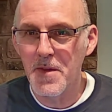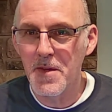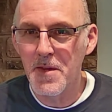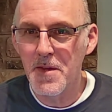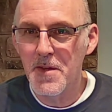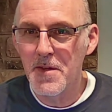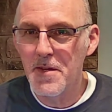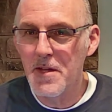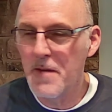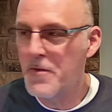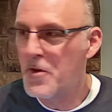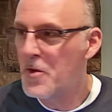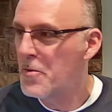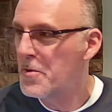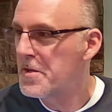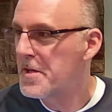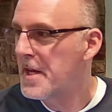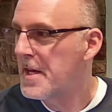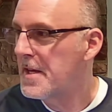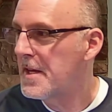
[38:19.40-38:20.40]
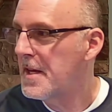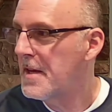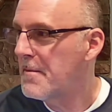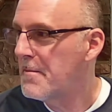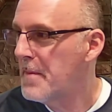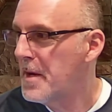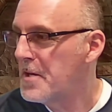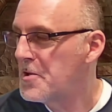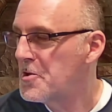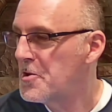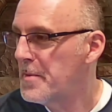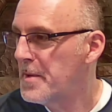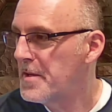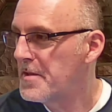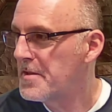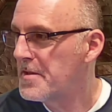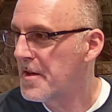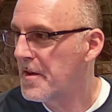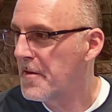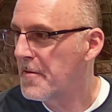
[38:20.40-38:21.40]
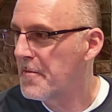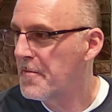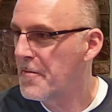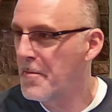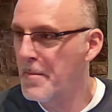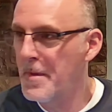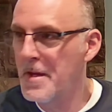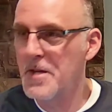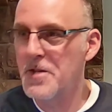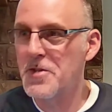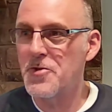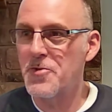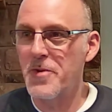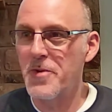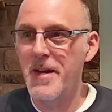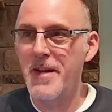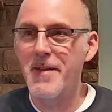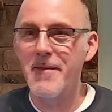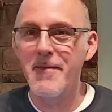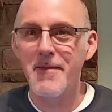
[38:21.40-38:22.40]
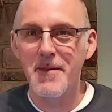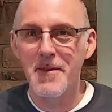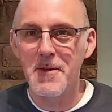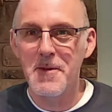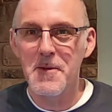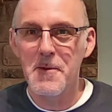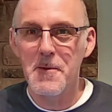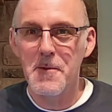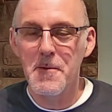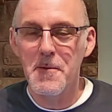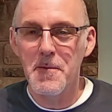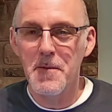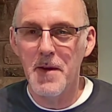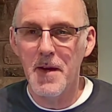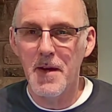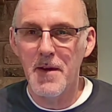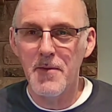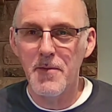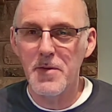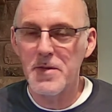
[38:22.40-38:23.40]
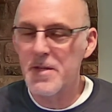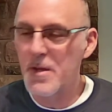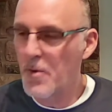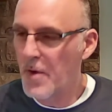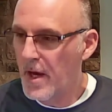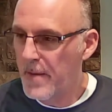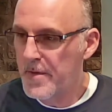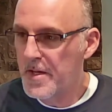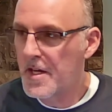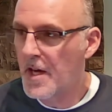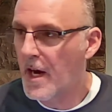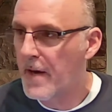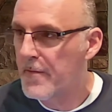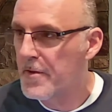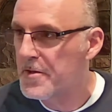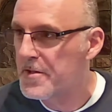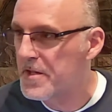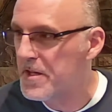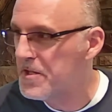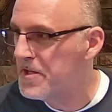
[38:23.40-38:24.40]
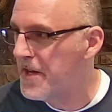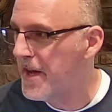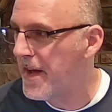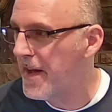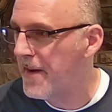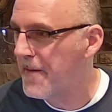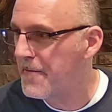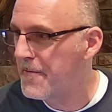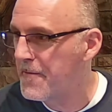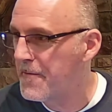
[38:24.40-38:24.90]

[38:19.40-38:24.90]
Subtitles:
If you were taking measurements of ministry, they would say, well, how many converts did you have?